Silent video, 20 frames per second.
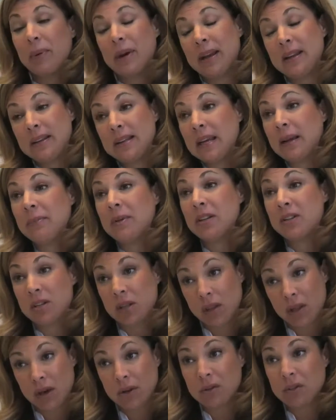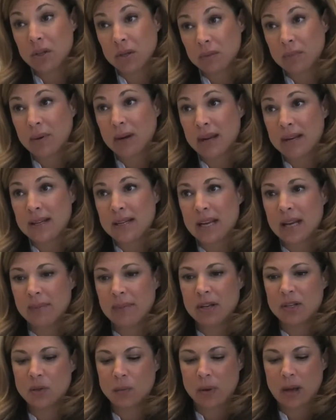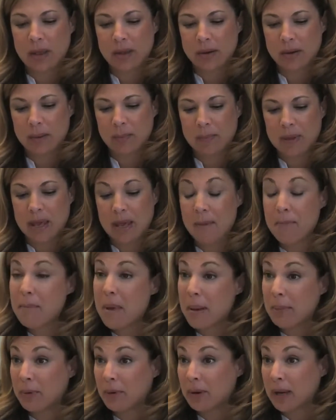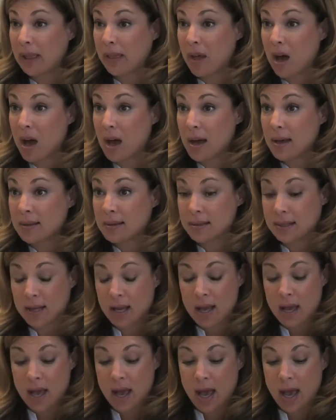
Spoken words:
brain damage and long-term brain damage, whether it be memory loss,